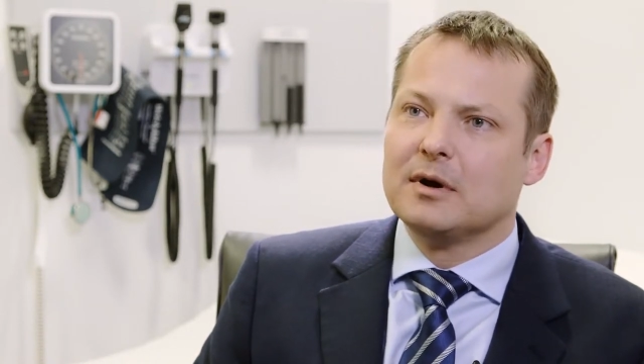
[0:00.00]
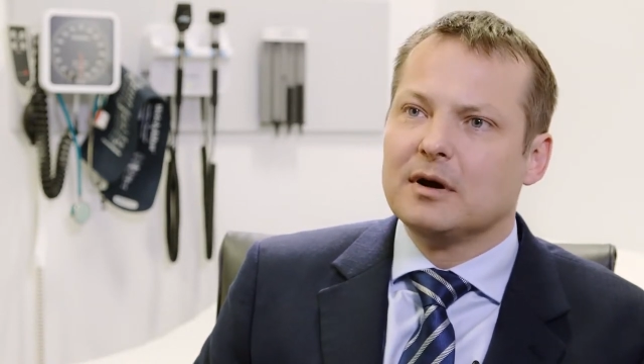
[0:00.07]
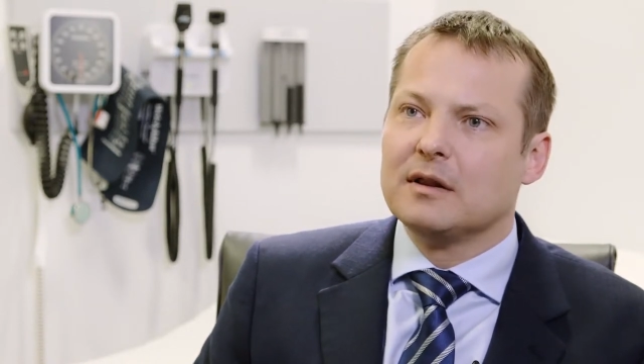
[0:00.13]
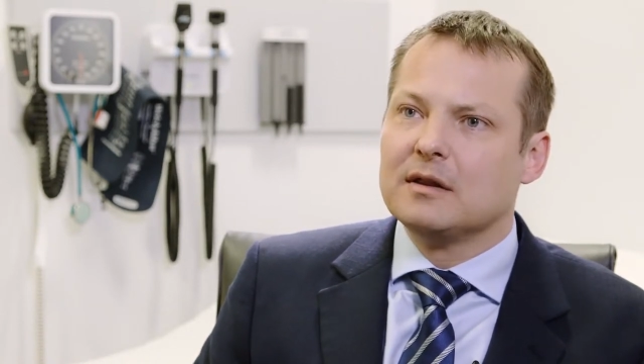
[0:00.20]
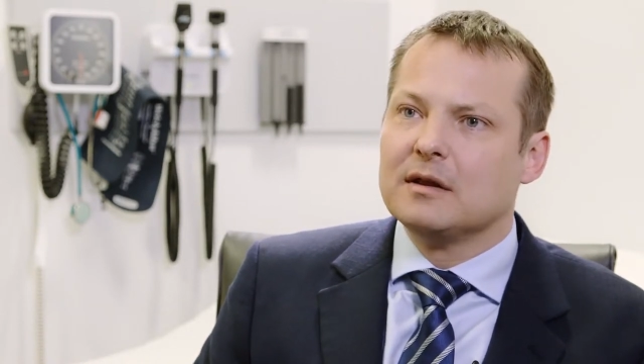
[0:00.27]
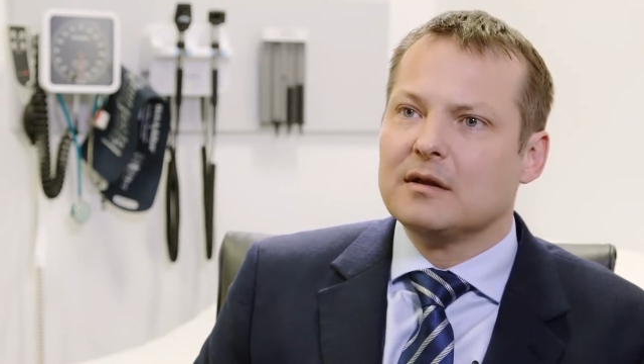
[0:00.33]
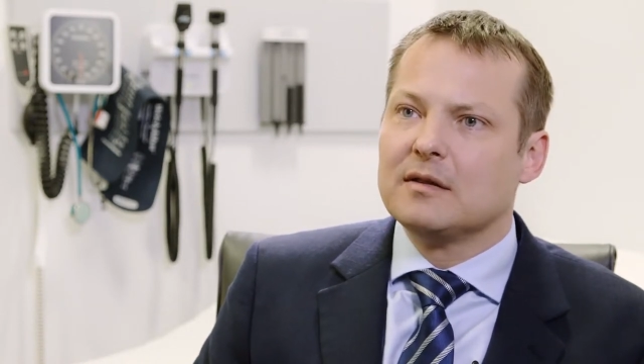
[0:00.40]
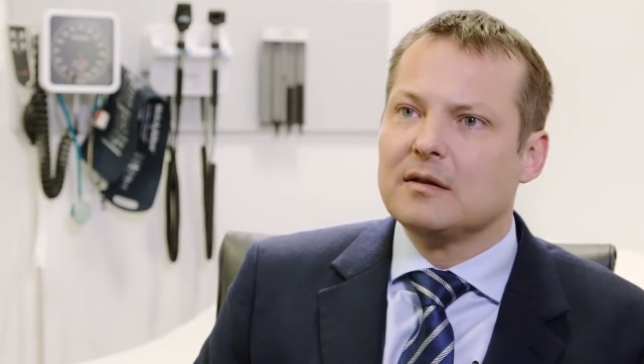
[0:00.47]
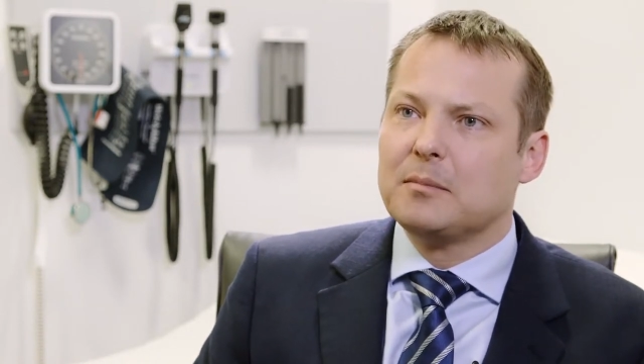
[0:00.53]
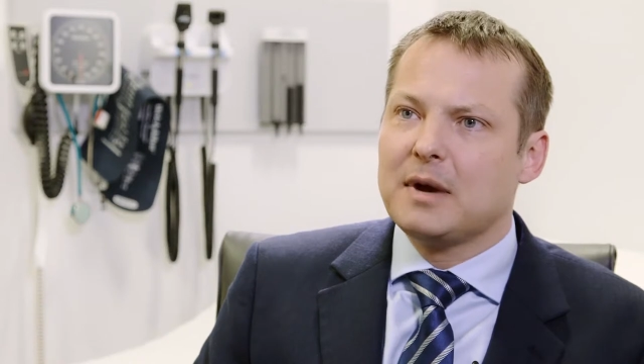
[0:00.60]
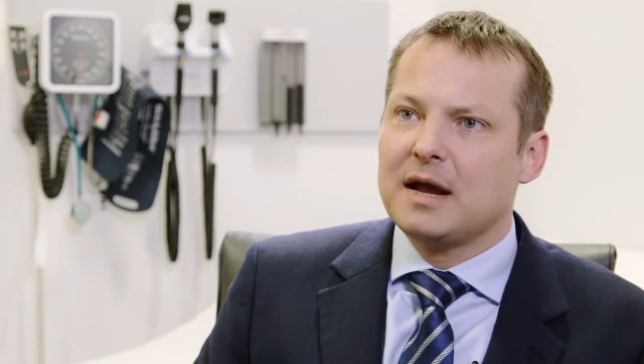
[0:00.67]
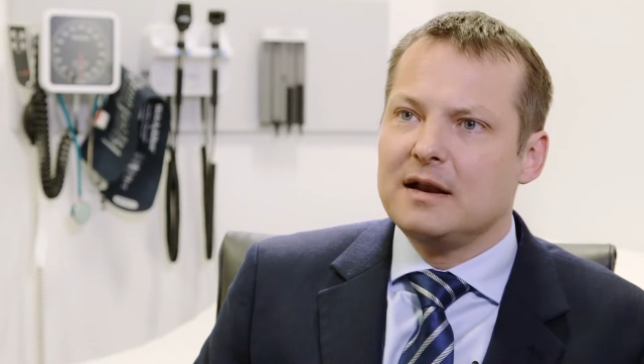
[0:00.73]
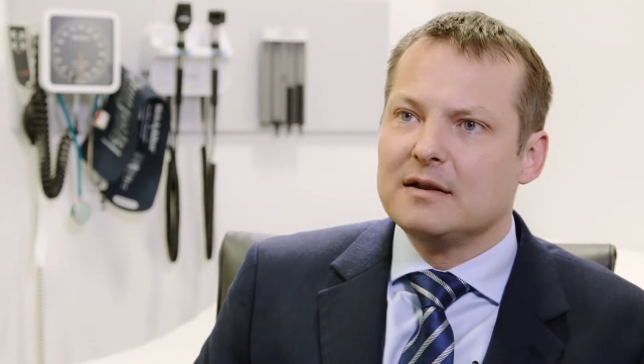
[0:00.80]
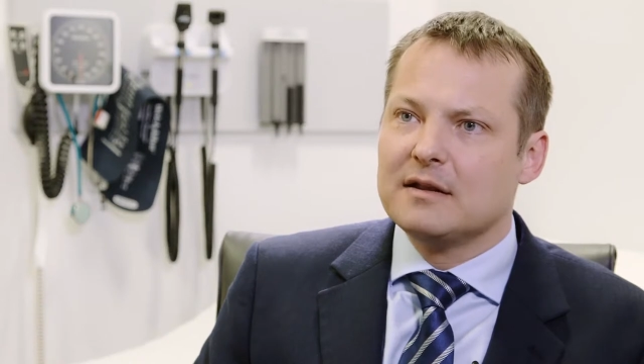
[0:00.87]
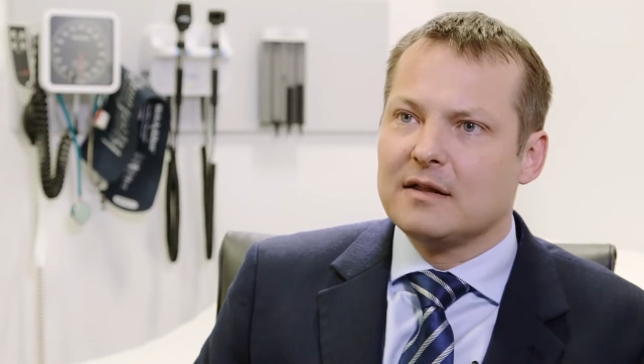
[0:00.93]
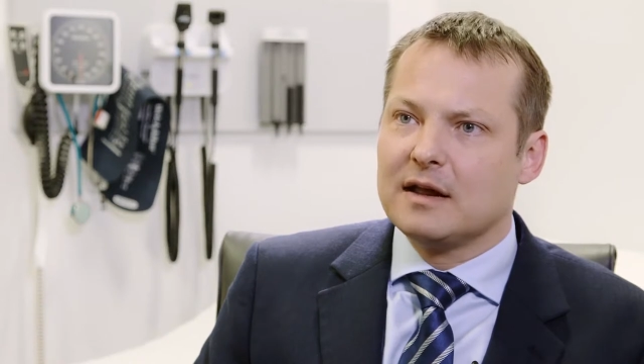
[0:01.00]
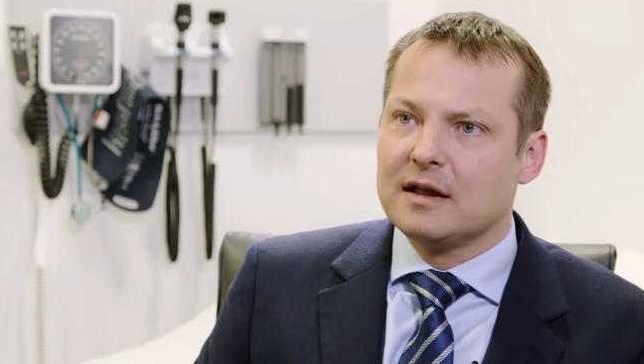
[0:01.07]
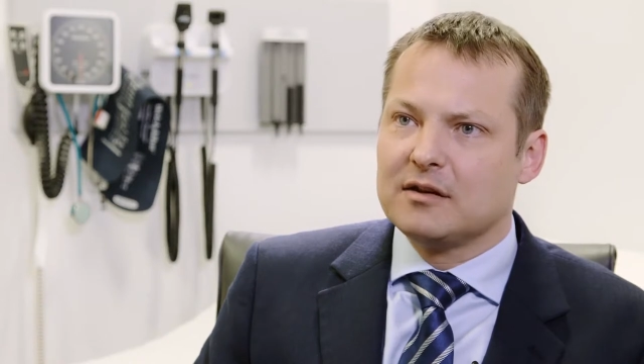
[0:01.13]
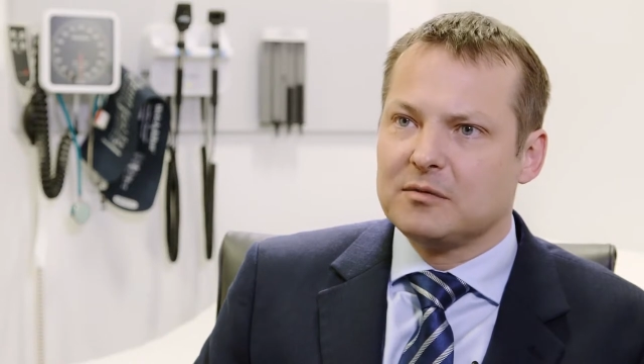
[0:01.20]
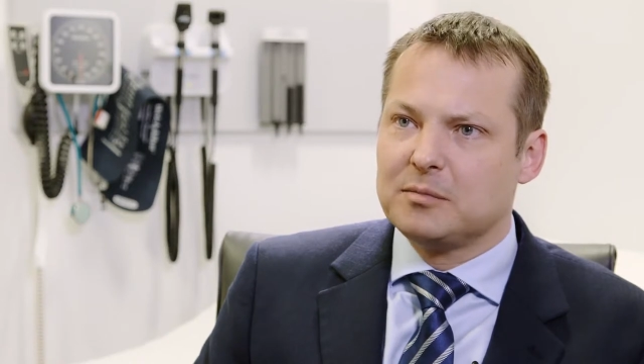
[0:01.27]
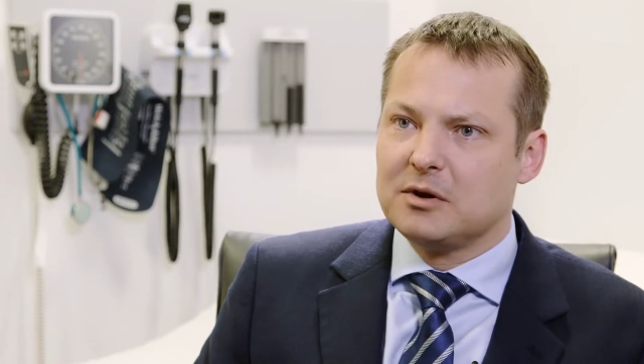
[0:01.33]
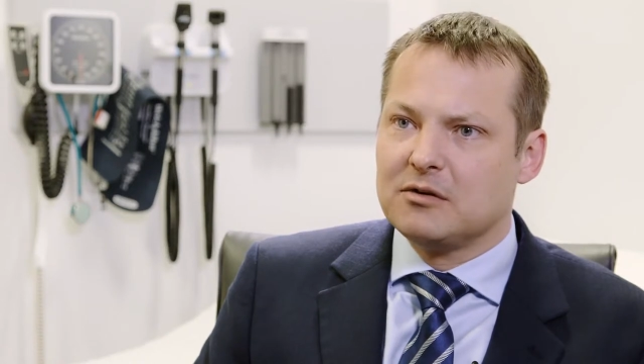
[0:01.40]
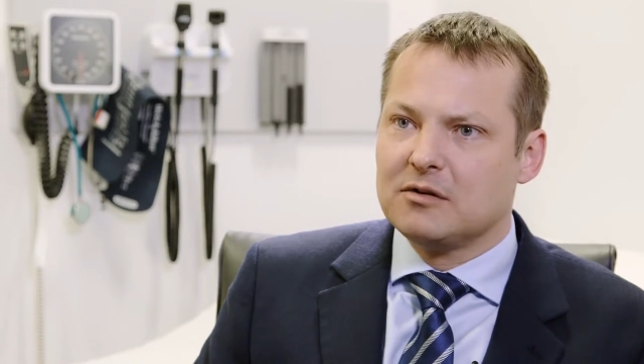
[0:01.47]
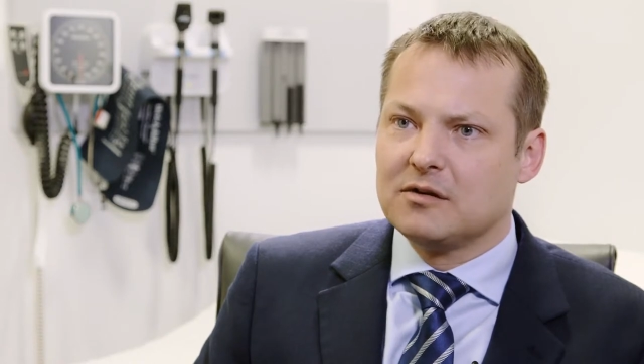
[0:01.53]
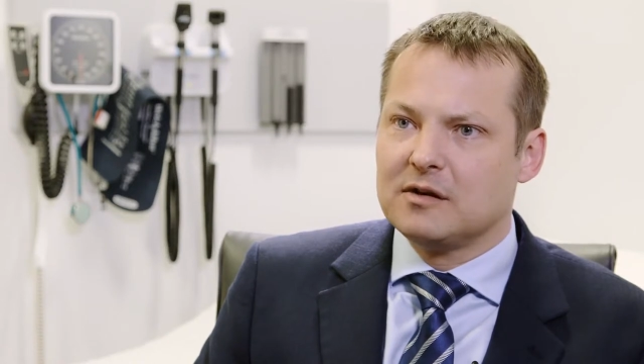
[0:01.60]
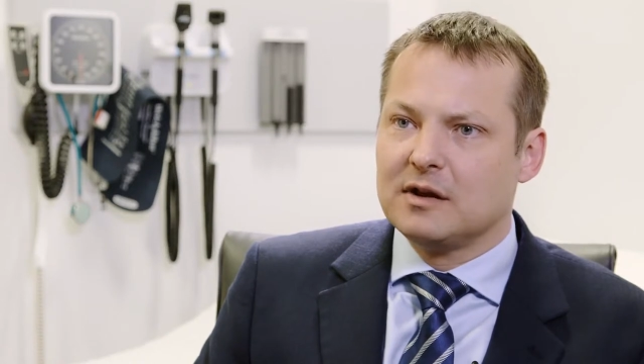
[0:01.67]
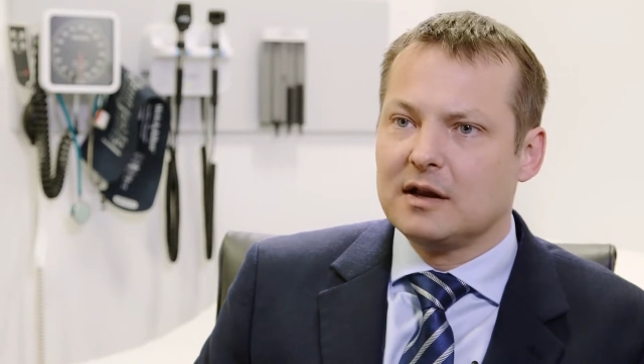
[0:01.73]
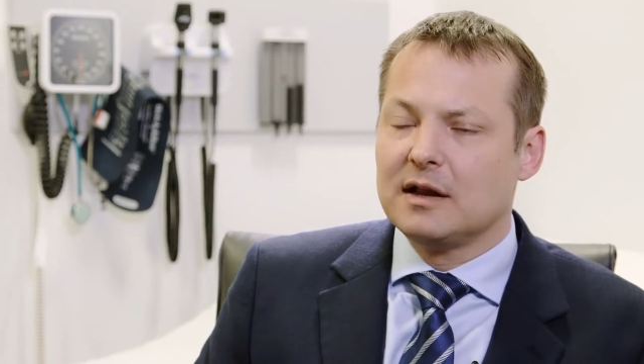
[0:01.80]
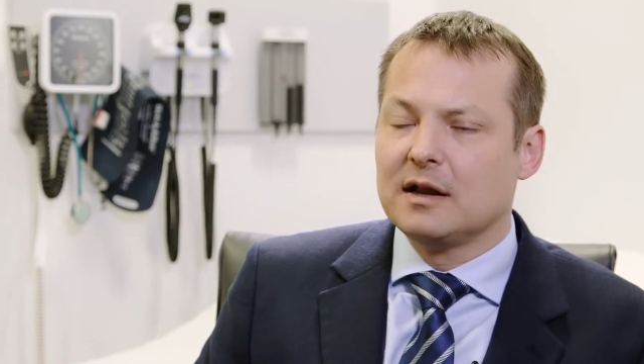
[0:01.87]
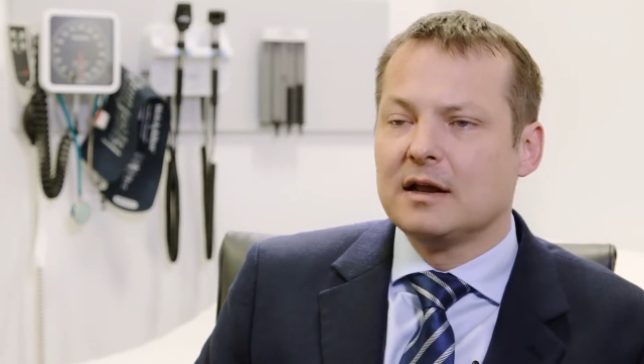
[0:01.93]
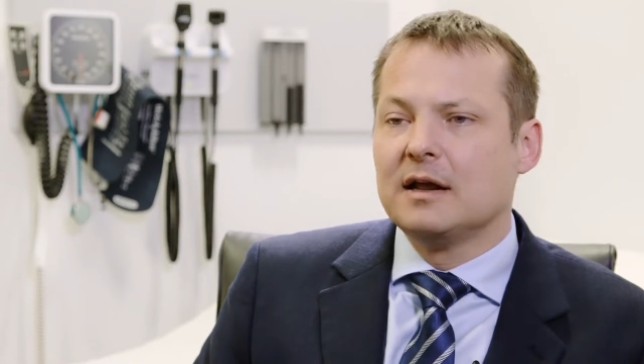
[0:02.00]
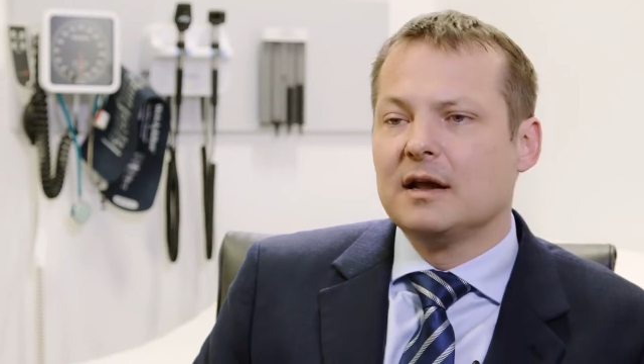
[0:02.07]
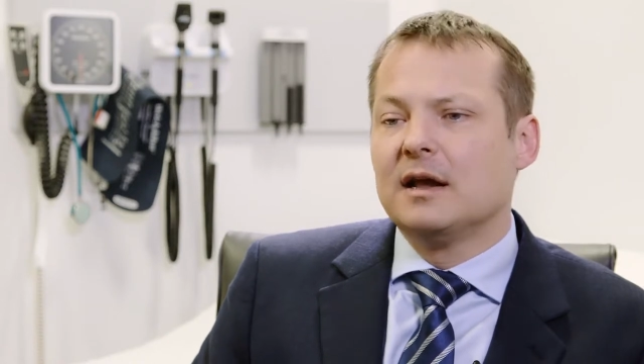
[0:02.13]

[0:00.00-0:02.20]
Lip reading: by the pain that they're experiencing,